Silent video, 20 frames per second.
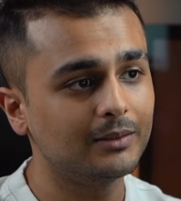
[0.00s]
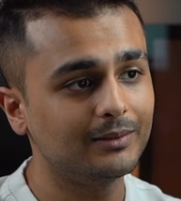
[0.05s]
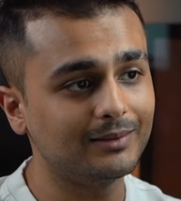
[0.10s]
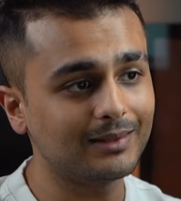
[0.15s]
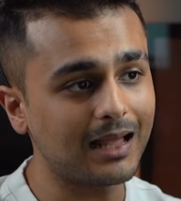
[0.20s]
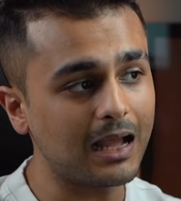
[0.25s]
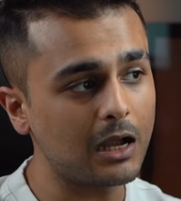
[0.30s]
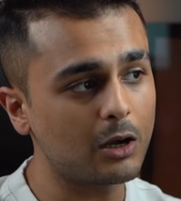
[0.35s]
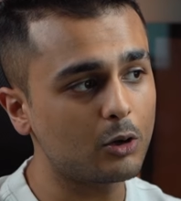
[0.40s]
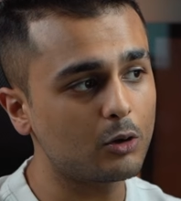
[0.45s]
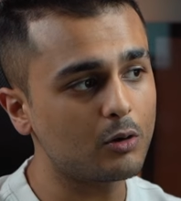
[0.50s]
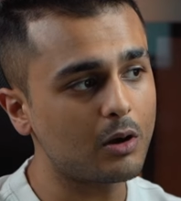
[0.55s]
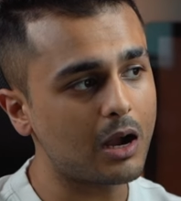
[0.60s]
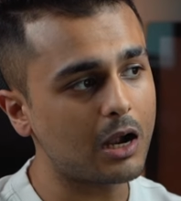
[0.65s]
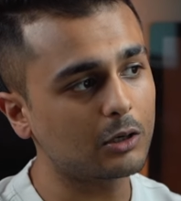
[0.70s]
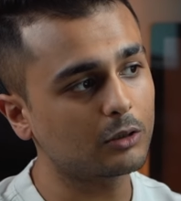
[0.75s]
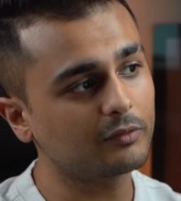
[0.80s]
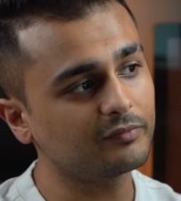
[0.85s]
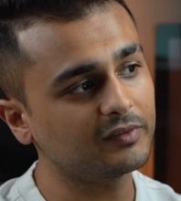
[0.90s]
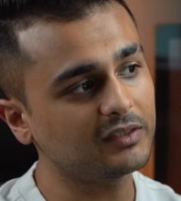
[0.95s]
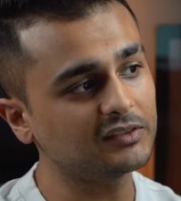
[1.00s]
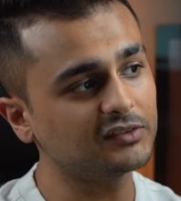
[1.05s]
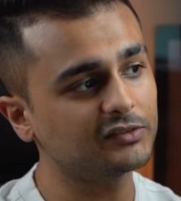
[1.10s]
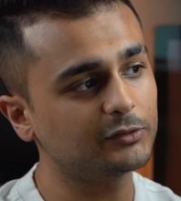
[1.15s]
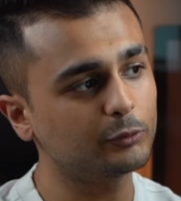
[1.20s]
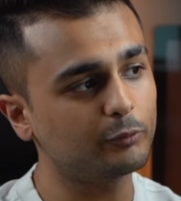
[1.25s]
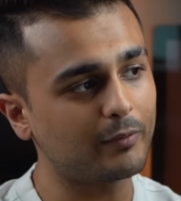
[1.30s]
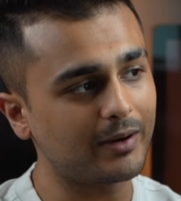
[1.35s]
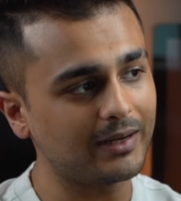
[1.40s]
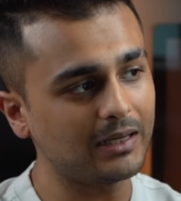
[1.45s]
Now out of these
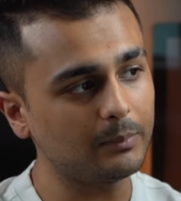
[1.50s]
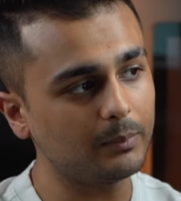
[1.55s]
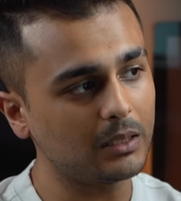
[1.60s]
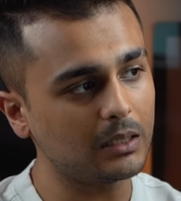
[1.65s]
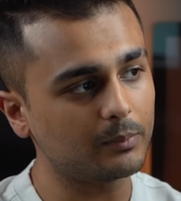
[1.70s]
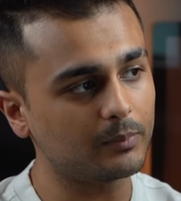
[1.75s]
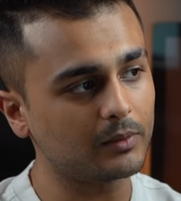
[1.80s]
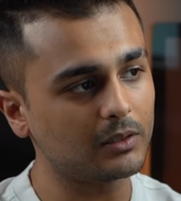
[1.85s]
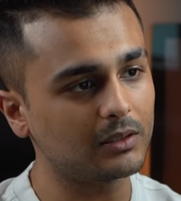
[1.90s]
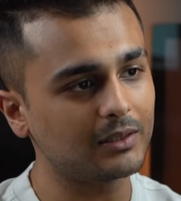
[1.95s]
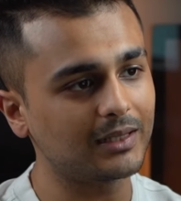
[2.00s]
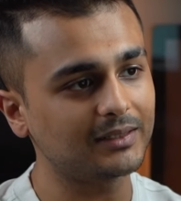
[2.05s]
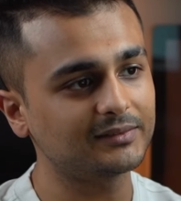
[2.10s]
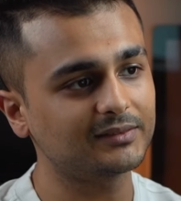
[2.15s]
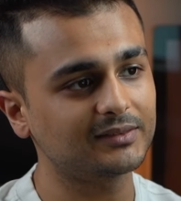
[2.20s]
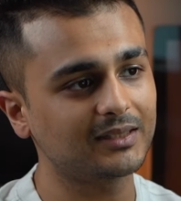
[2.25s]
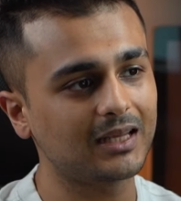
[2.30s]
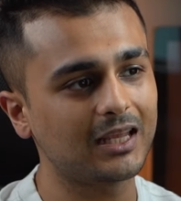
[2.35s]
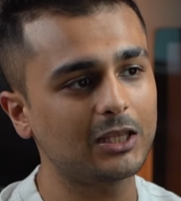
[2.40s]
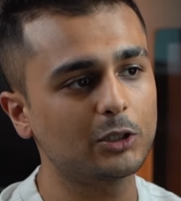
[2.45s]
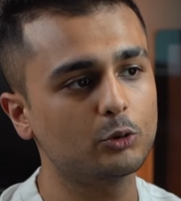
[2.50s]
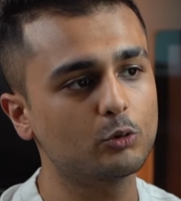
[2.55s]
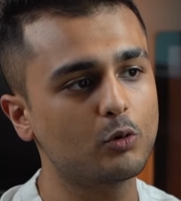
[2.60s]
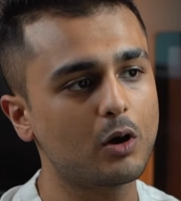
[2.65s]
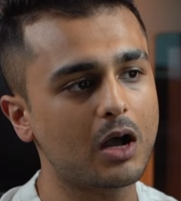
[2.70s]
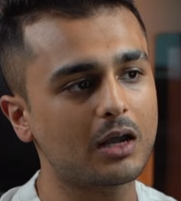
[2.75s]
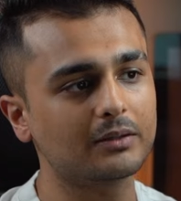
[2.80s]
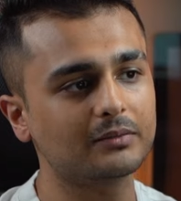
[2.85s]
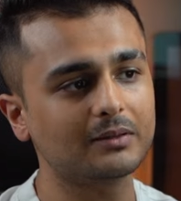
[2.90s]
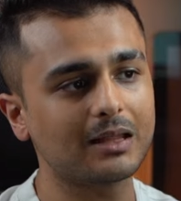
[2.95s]
20 people, let's say you
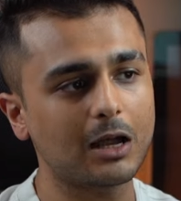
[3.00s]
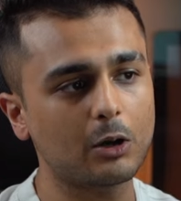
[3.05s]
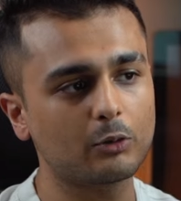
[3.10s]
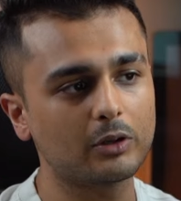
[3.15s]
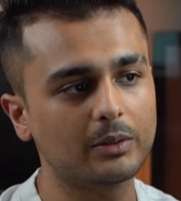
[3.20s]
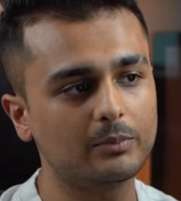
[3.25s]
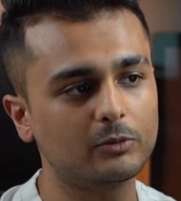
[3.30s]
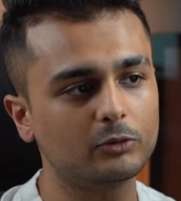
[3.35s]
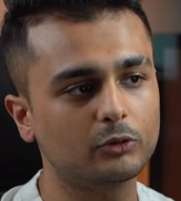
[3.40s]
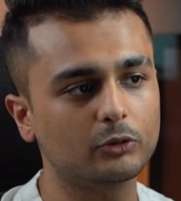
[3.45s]
are now able